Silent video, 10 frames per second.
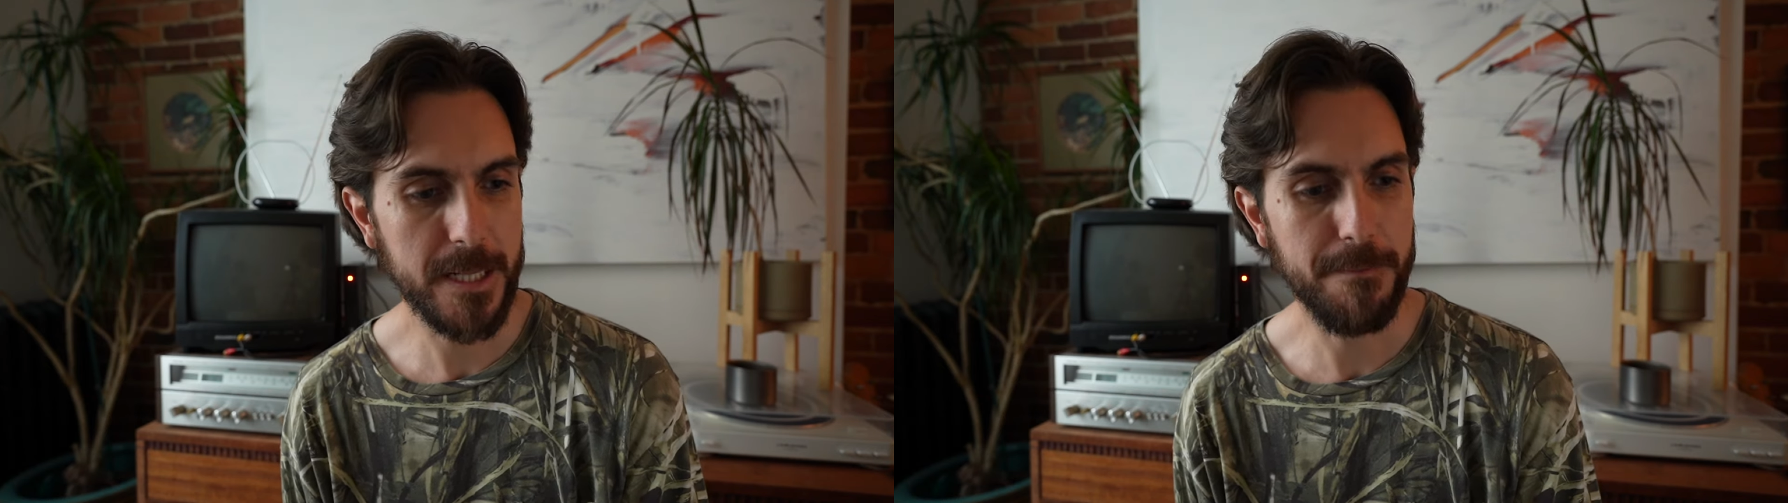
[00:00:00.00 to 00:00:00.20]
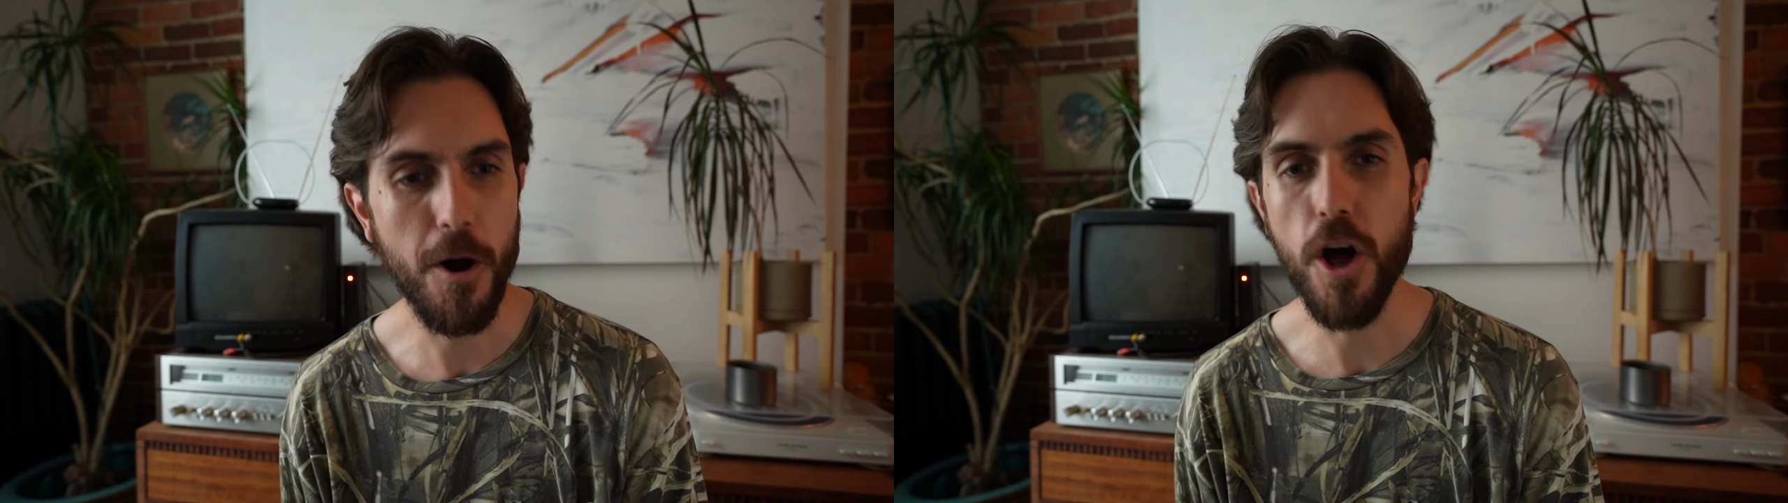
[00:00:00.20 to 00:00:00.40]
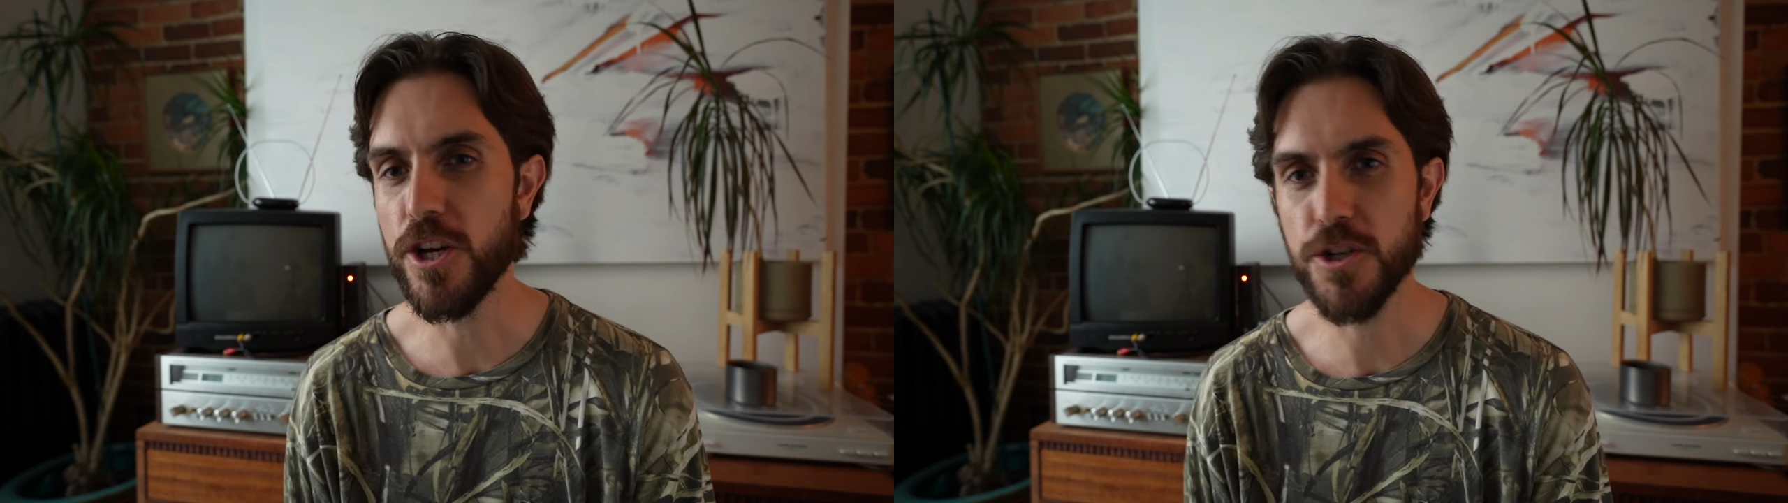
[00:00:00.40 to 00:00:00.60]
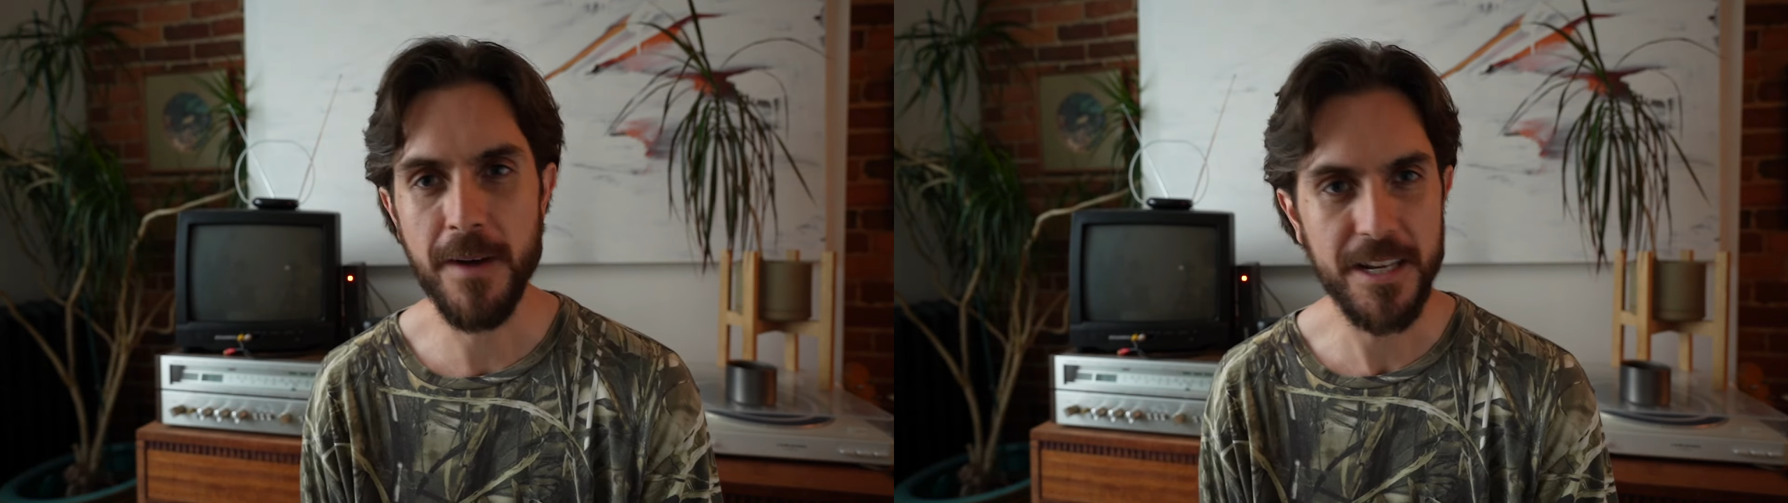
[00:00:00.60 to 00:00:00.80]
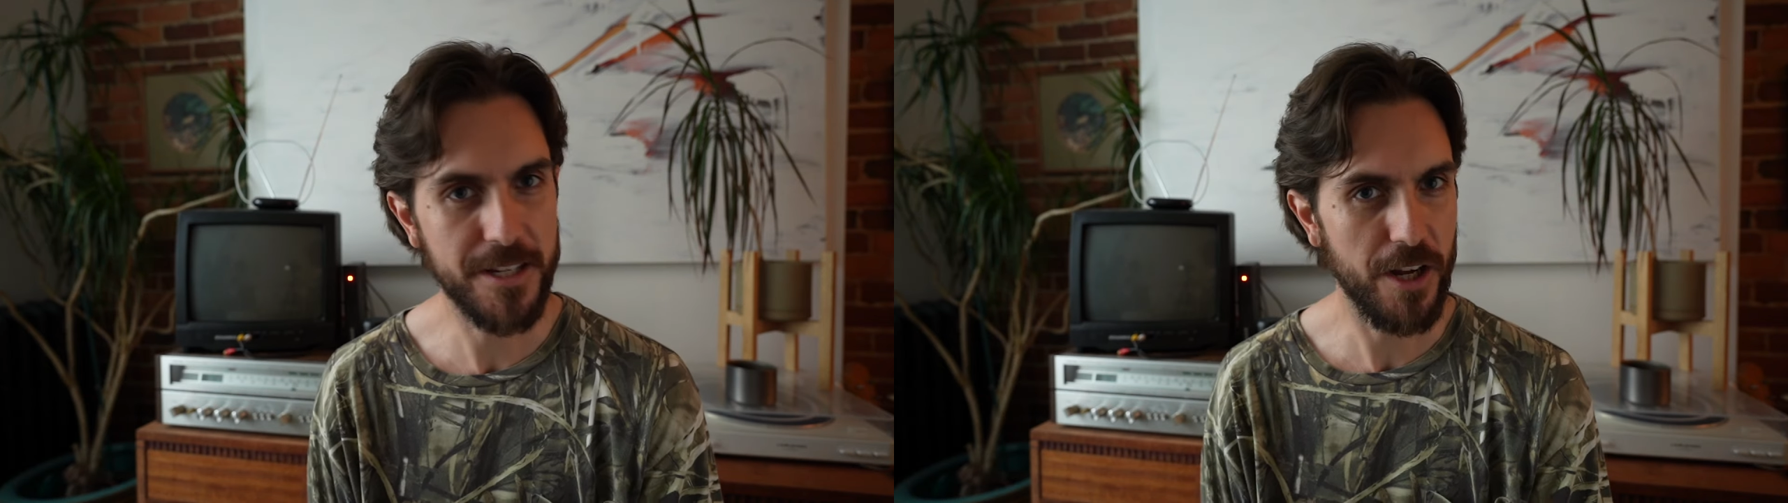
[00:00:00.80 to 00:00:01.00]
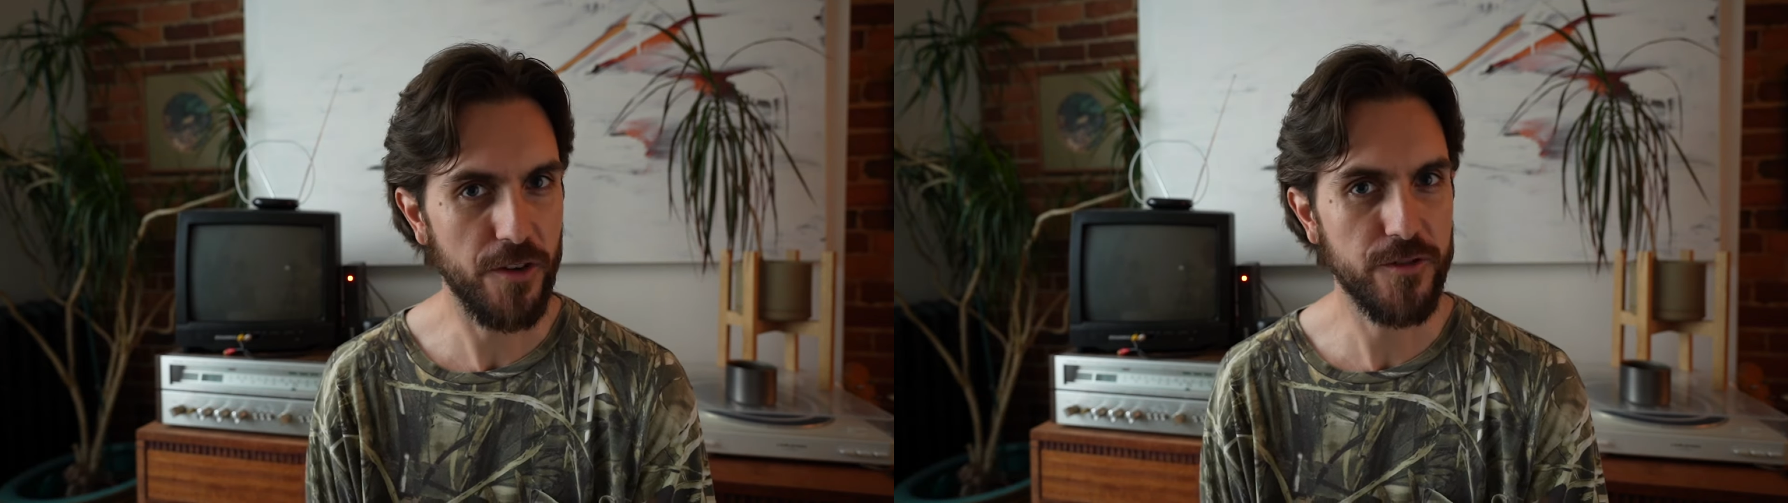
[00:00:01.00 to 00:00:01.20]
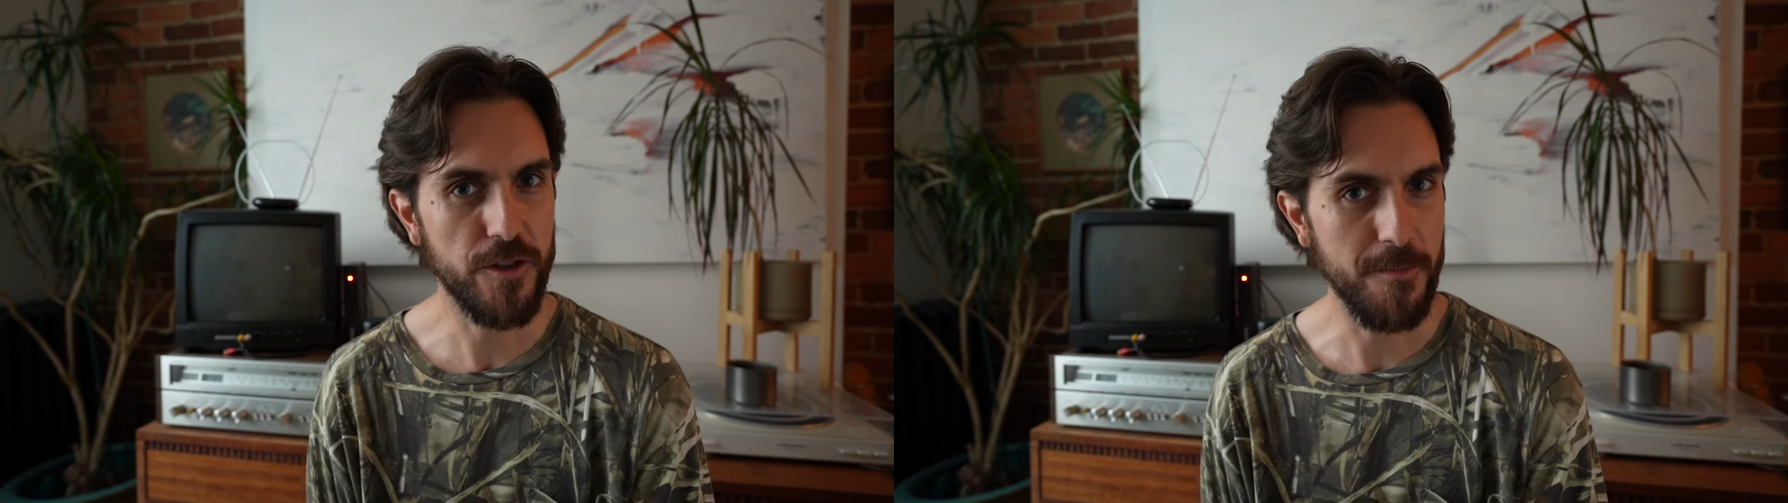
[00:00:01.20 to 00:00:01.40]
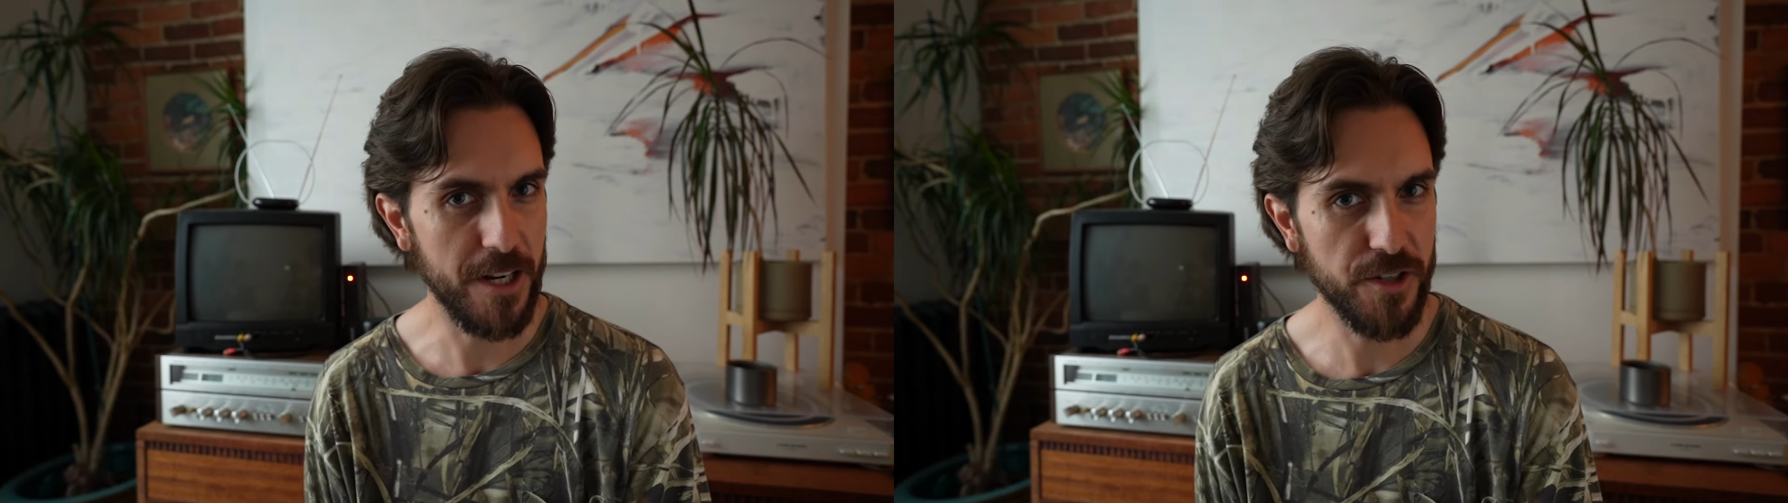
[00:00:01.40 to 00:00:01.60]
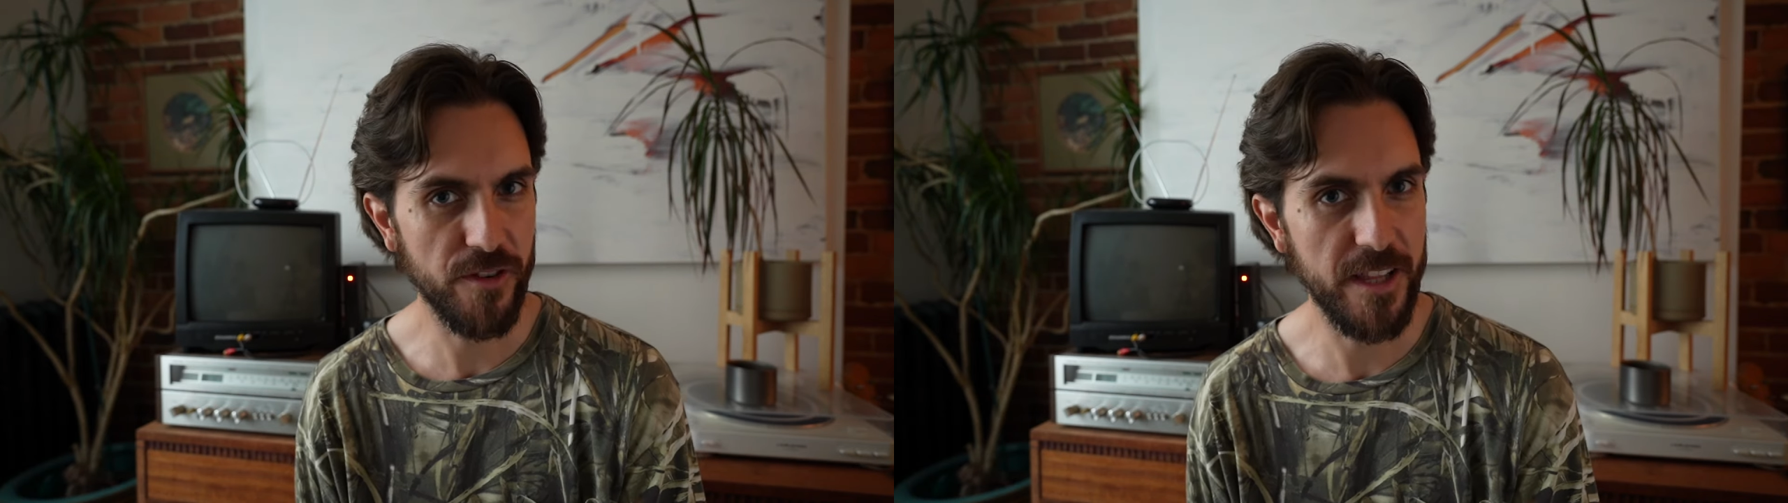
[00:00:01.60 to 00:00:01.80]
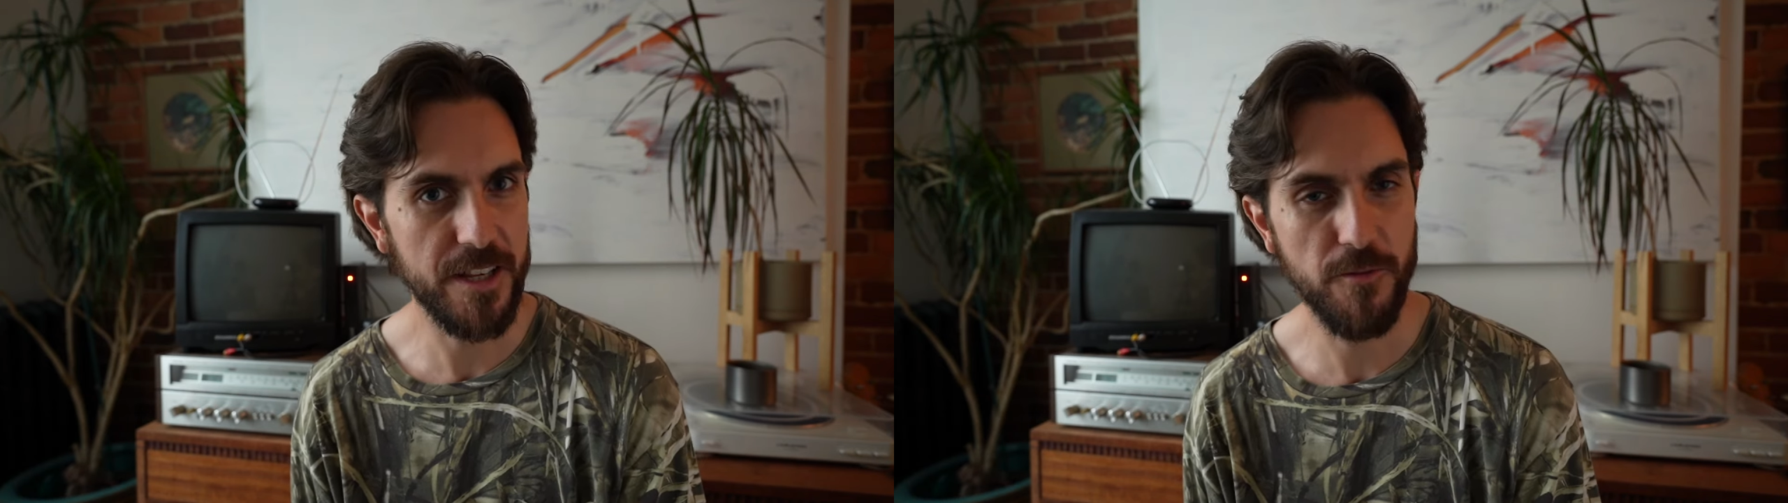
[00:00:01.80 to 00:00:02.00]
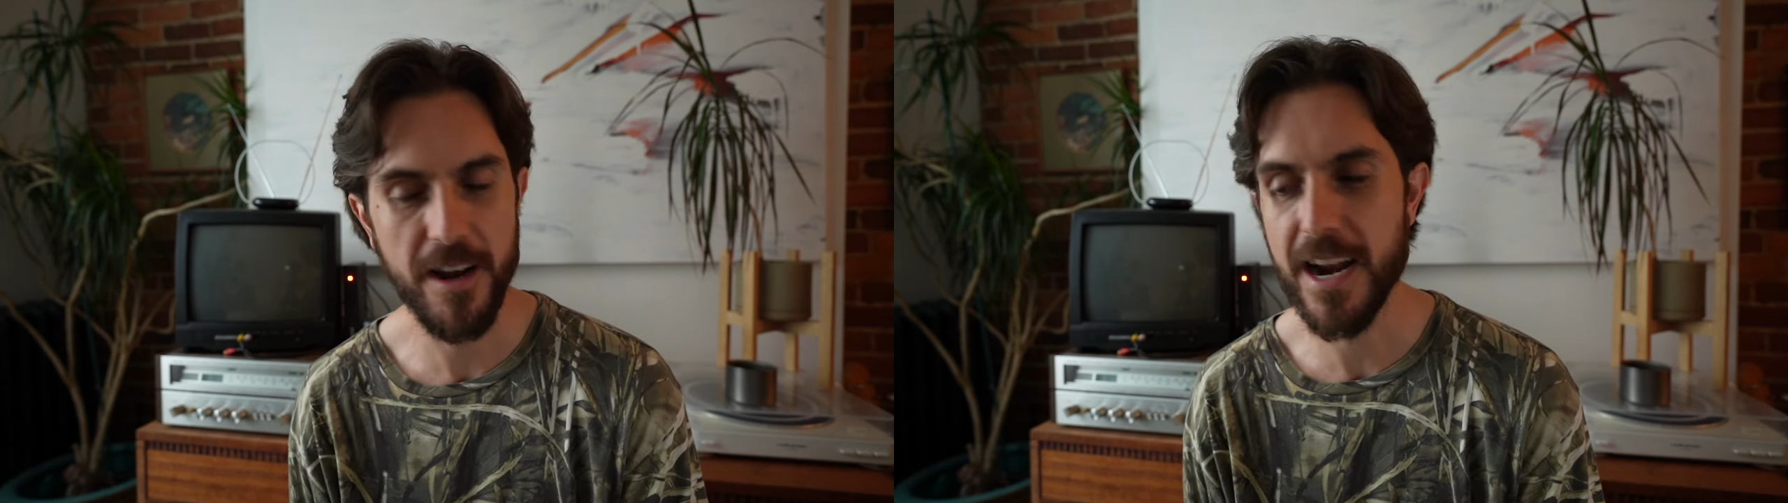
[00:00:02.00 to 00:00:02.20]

polish myself too much for this, right?